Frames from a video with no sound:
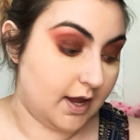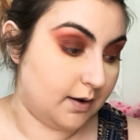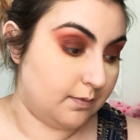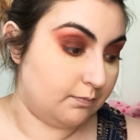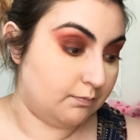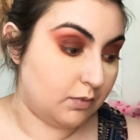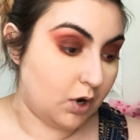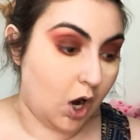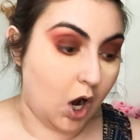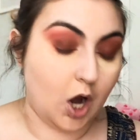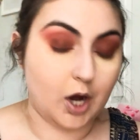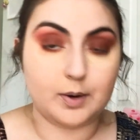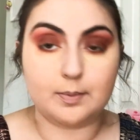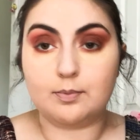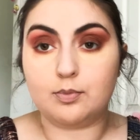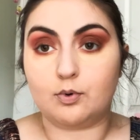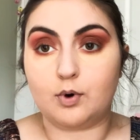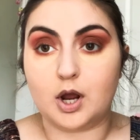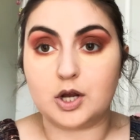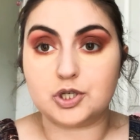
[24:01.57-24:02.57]
and eye
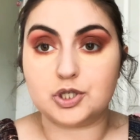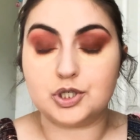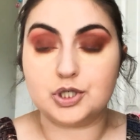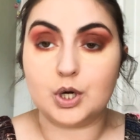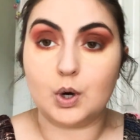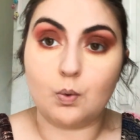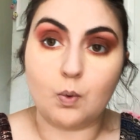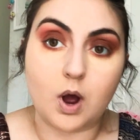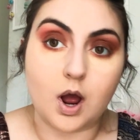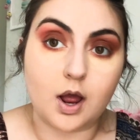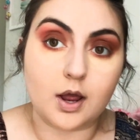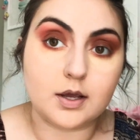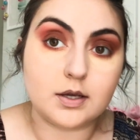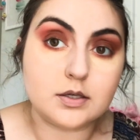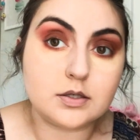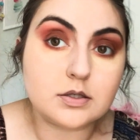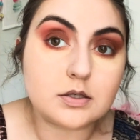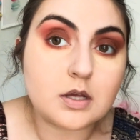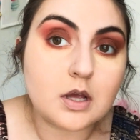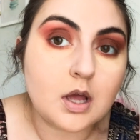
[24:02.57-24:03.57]
brush
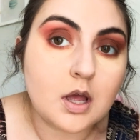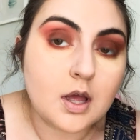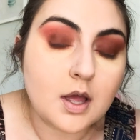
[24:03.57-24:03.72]
wise.